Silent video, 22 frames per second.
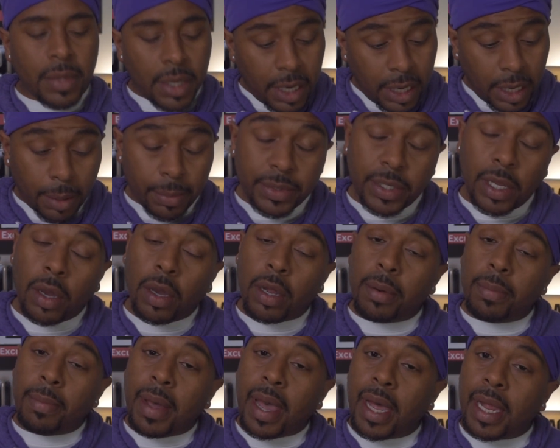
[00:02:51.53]
And I'm talking
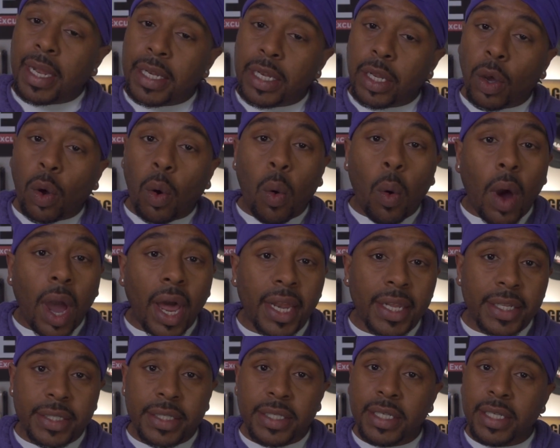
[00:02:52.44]
about the
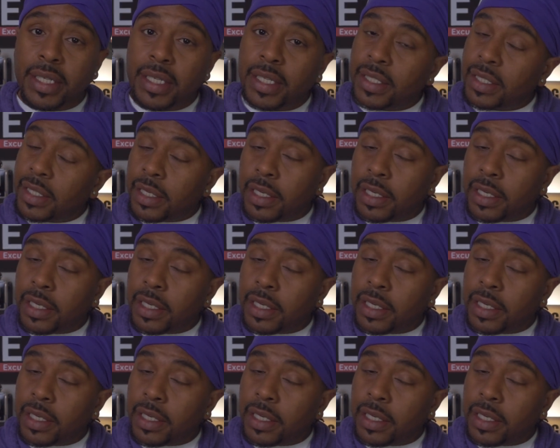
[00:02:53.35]
quality is a